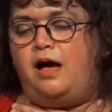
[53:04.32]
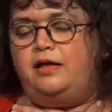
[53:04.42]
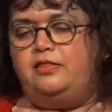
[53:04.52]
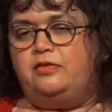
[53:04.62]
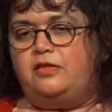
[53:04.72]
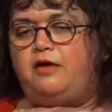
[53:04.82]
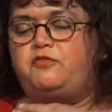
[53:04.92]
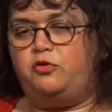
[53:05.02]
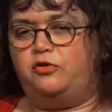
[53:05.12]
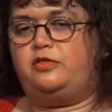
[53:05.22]
I I've
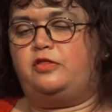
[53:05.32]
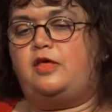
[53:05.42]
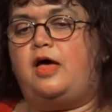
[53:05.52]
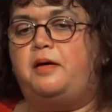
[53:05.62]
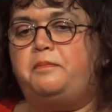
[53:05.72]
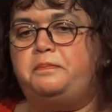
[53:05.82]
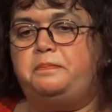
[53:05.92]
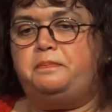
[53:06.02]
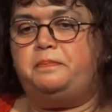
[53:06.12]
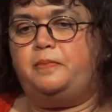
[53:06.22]
got
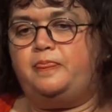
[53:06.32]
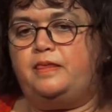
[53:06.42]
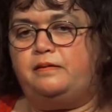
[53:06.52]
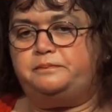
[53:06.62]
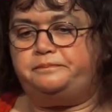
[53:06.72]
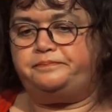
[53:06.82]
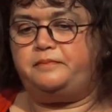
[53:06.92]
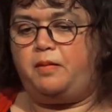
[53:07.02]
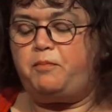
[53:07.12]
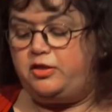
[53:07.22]
um,
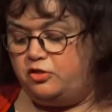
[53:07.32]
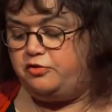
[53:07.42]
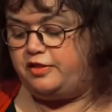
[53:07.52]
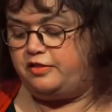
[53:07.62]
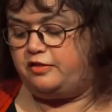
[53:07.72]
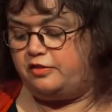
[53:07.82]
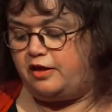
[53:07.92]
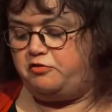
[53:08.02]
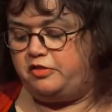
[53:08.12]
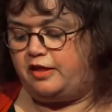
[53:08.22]
my two sisters,
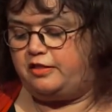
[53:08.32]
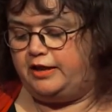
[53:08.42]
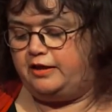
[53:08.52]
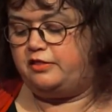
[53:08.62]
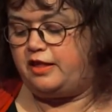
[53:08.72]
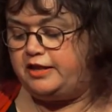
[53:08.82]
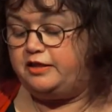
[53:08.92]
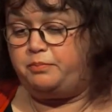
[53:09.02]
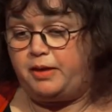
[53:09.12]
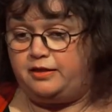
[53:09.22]
Sarah and Cecily, and
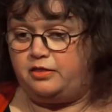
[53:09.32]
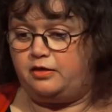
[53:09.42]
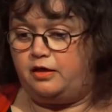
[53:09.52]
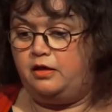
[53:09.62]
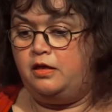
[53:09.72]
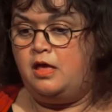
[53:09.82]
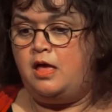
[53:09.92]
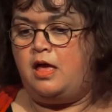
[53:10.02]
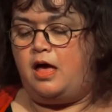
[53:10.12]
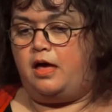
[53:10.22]
Cecily's a painter,
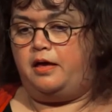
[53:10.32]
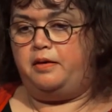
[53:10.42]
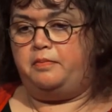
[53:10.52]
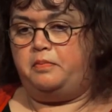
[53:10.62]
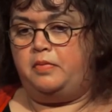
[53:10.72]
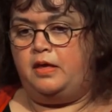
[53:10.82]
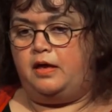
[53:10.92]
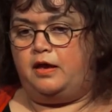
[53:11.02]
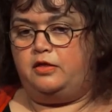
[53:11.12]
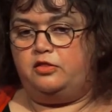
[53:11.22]
um,
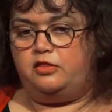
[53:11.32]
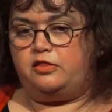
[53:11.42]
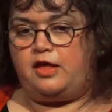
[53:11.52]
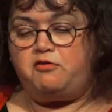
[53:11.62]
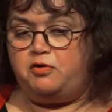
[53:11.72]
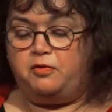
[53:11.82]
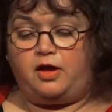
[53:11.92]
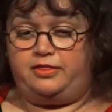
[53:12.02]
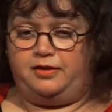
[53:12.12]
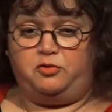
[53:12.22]
and Sarah
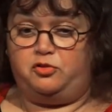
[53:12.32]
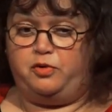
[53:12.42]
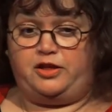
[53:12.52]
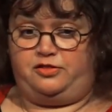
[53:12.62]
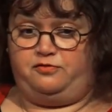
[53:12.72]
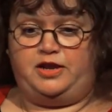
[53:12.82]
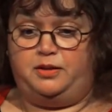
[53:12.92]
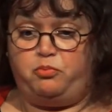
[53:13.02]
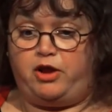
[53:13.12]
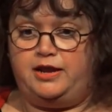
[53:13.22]
I think was always the really
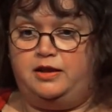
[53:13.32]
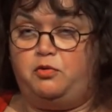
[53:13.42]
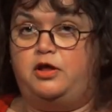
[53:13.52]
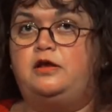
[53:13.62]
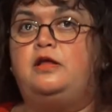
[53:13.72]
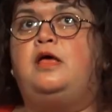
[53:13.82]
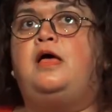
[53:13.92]
brainy one